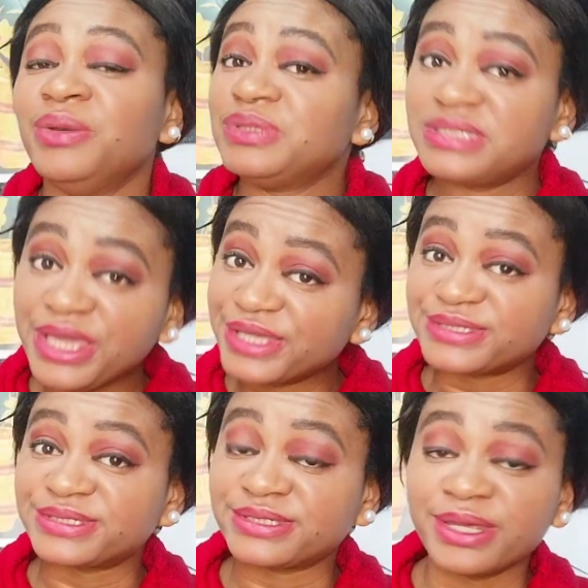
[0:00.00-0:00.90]

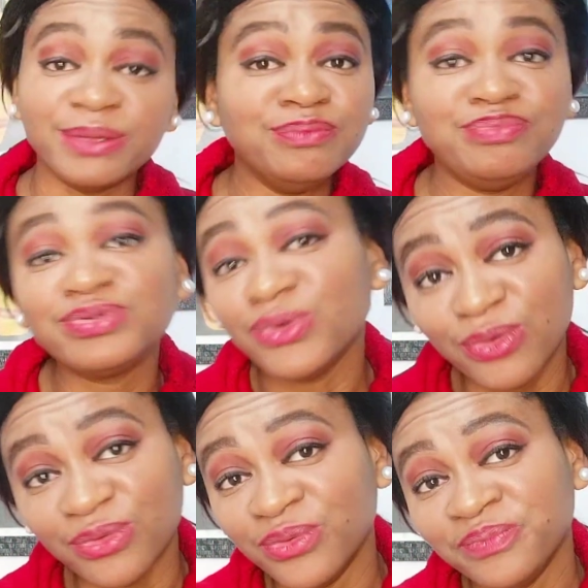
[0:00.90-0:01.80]
Sis,
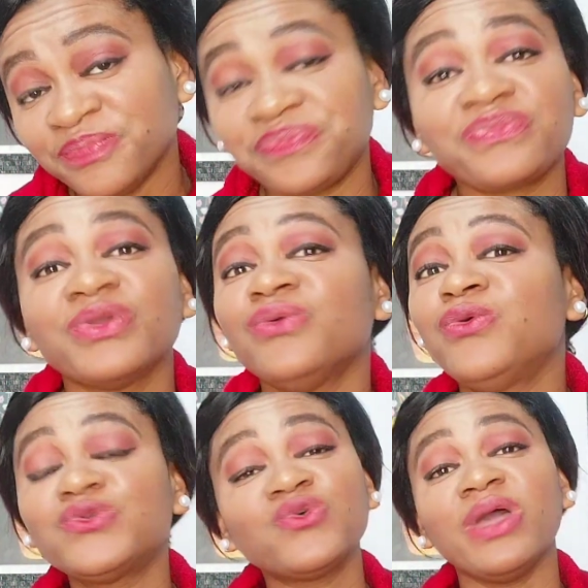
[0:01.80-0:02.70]
bro,
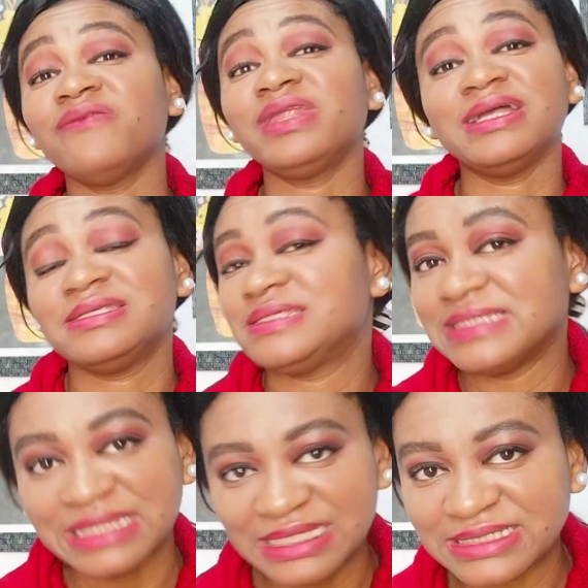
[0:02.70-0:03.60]
whosoever that is
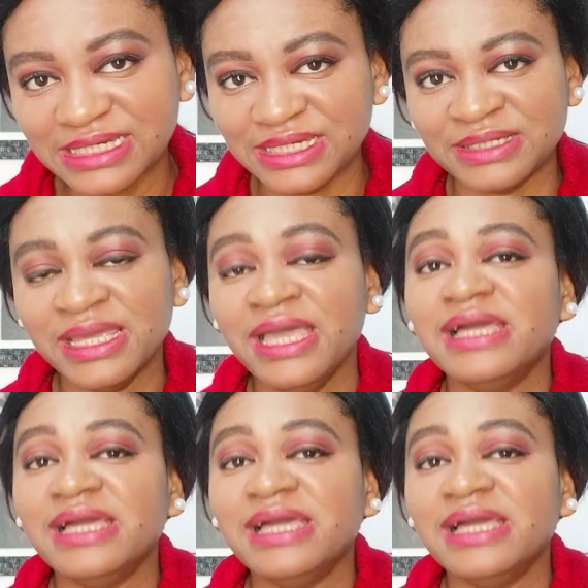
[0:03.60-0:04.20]
listening,